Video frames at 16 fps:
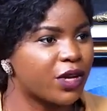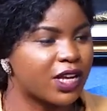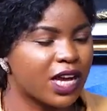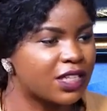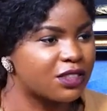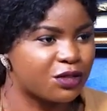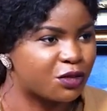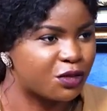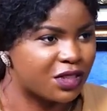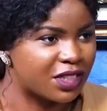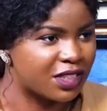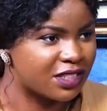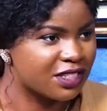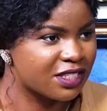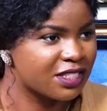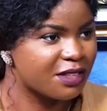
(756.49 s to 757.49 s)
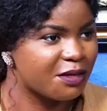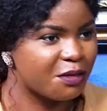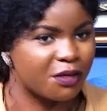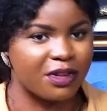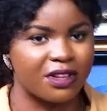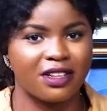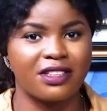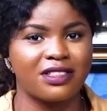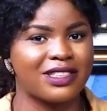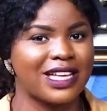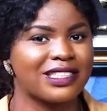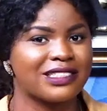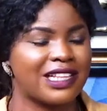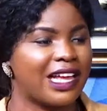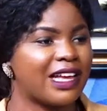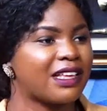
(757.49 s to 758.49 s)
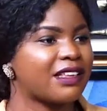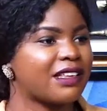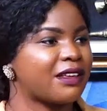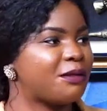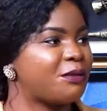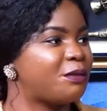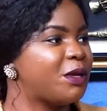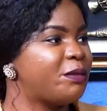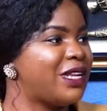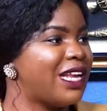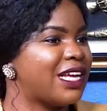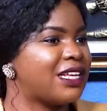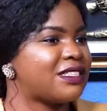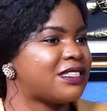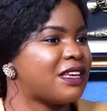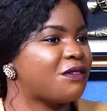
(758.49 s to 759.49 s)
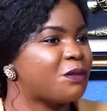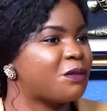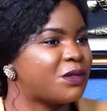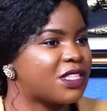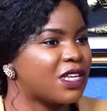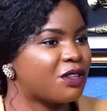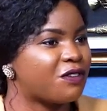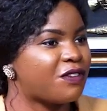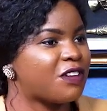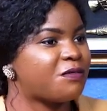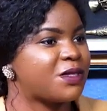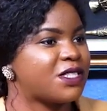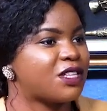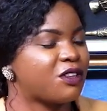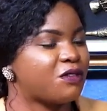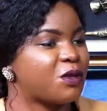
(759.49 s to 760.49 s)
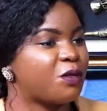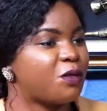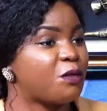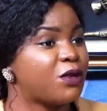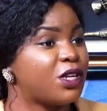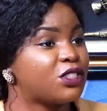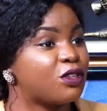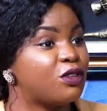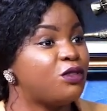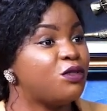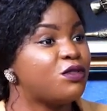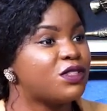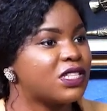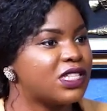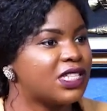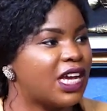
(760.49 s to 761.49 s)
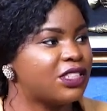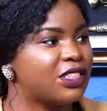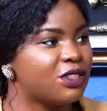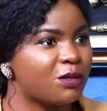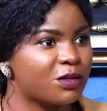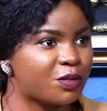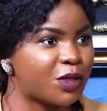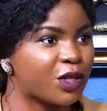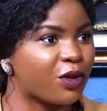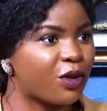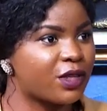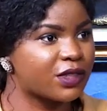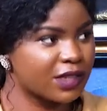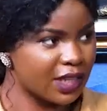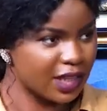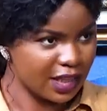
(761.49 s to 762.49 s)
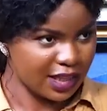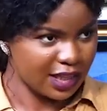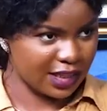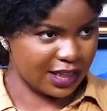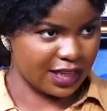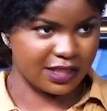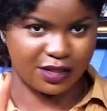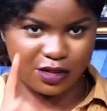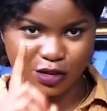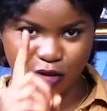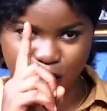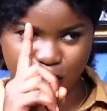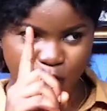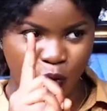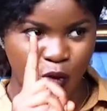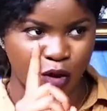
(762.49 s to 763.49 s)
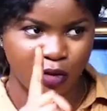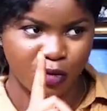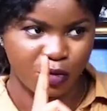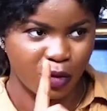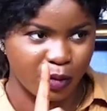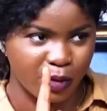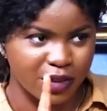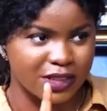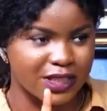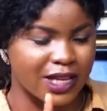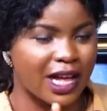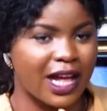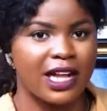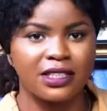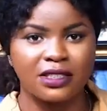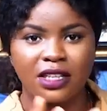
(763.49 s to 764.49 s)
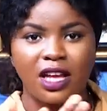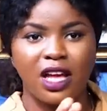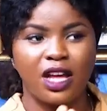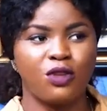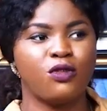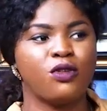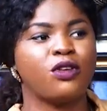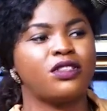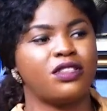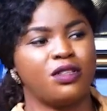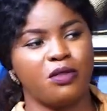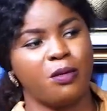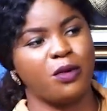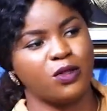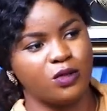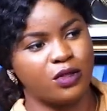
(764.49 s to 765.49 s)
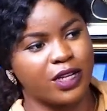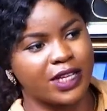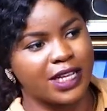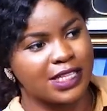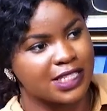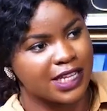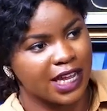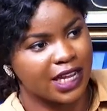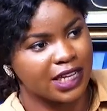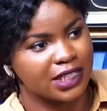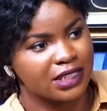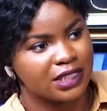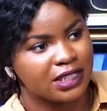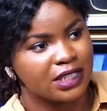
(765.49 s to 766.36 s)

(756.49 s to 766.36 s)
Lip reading: We can't do this. That's like maybe like 7% or 5% of the population losing their jobs because there's just one robot. And you know, the robot will not get tired.